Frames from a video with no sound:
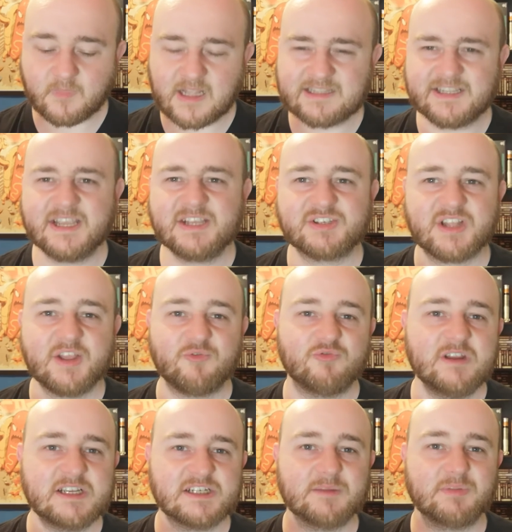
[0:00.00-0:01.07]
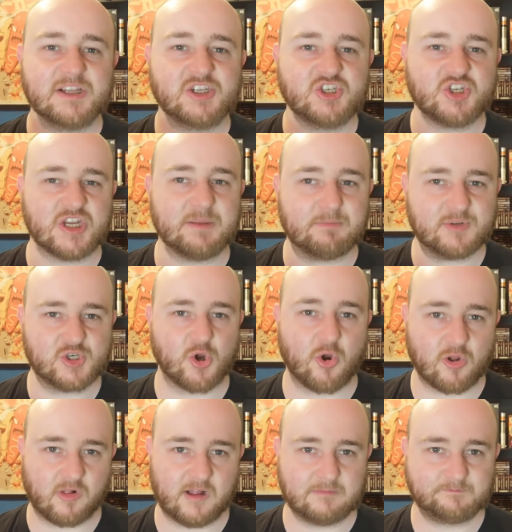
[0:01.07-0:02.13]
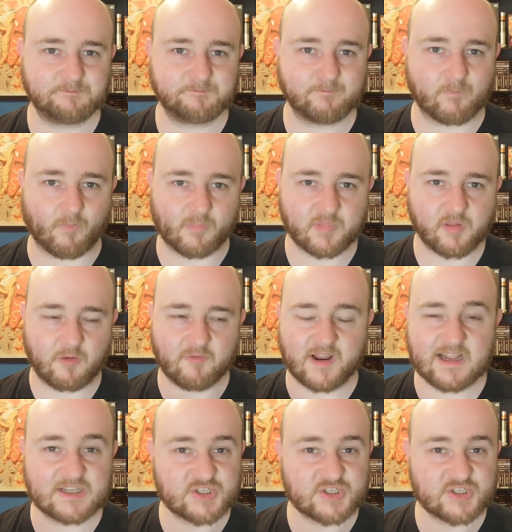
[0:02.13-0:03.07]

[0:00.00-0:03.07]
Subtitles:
It tastes like reasonably cheap chocolate, right?